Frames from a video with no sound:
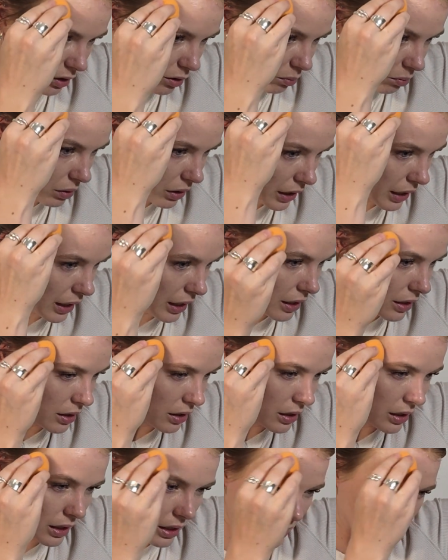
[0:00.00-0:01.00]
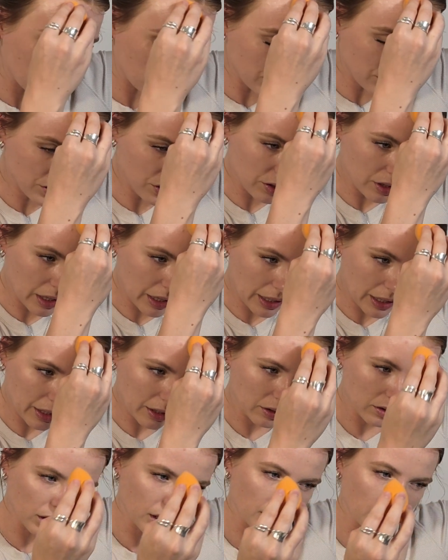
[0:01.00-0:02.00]
you blend into that
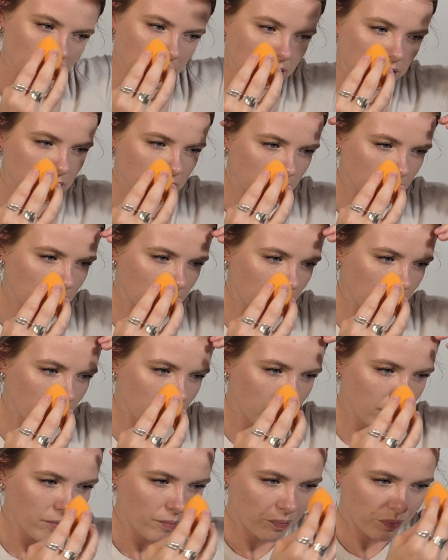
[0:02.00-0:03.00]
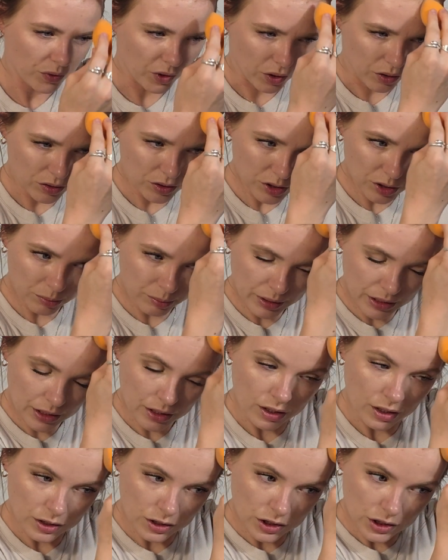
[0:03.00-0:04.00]
hairline. Also be
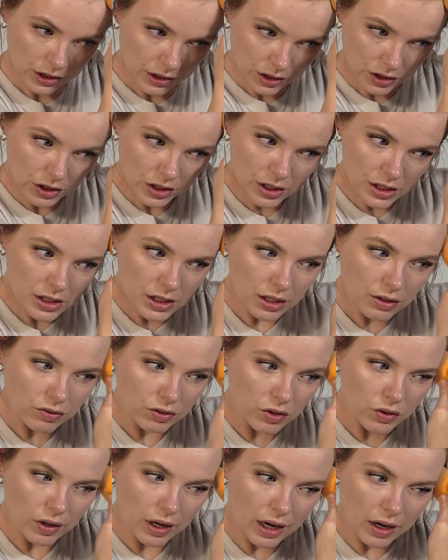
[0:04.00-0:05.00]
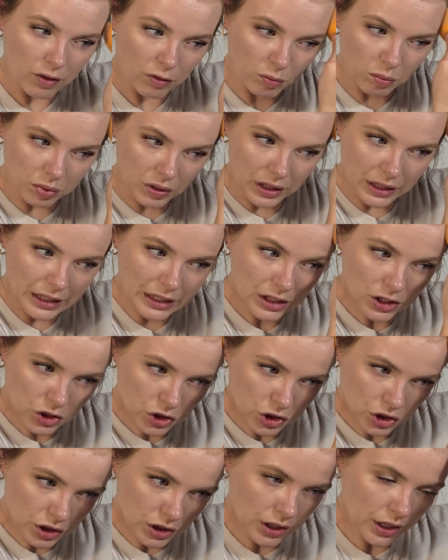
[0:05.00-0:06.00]
conscientious if you have
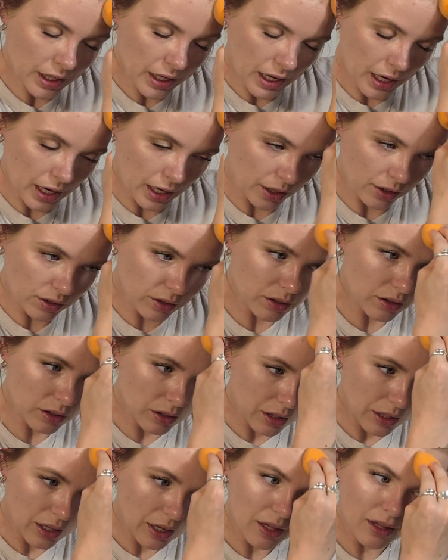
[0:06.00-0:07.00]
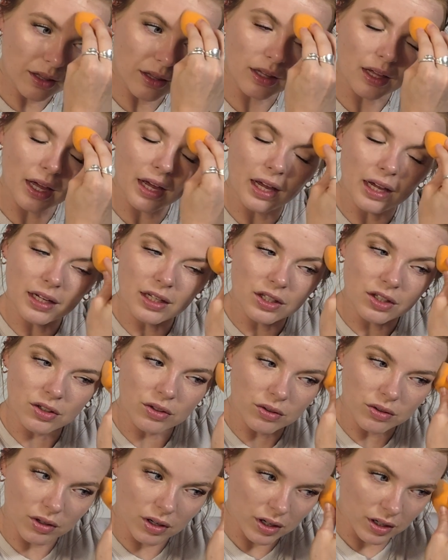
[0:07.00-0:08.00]
bleached hair that
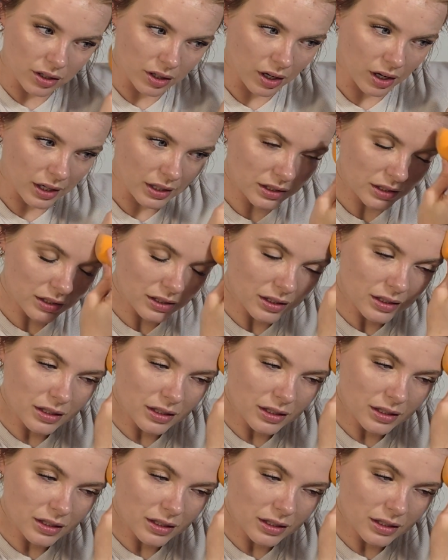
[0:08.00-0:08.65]
you are not